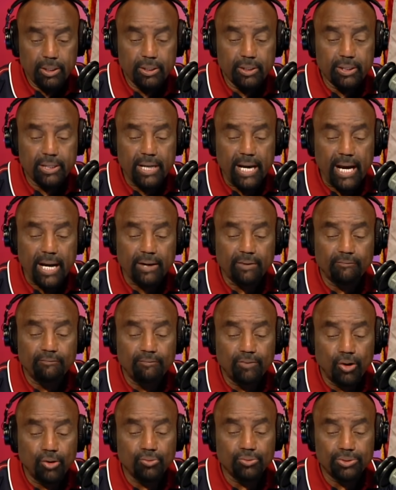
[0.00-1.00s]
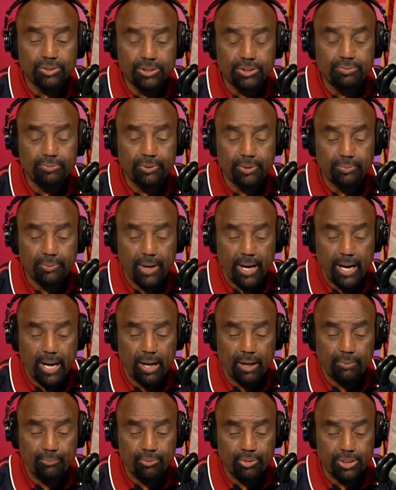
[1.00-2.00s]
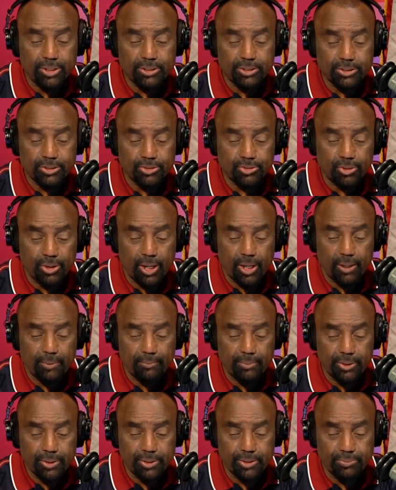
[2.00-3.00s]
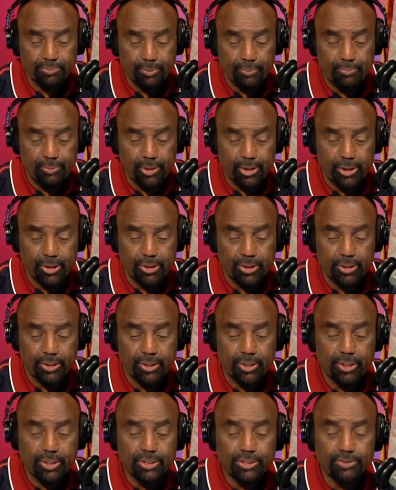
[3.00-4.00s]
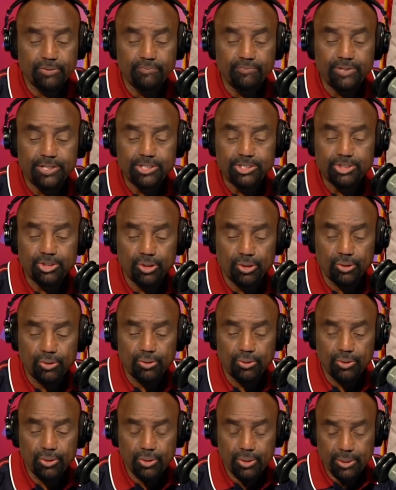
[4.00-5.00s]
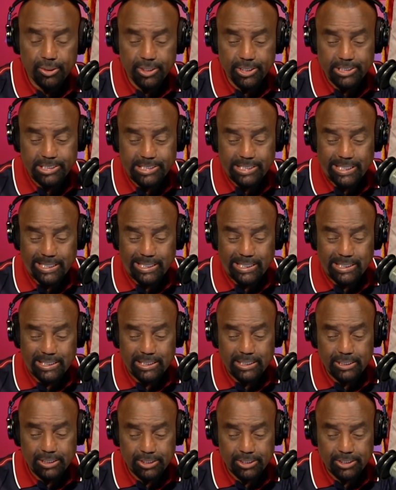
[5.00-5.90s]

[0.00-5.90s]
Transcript: You got to vote these people out. President Trump is prepared to veto the Senate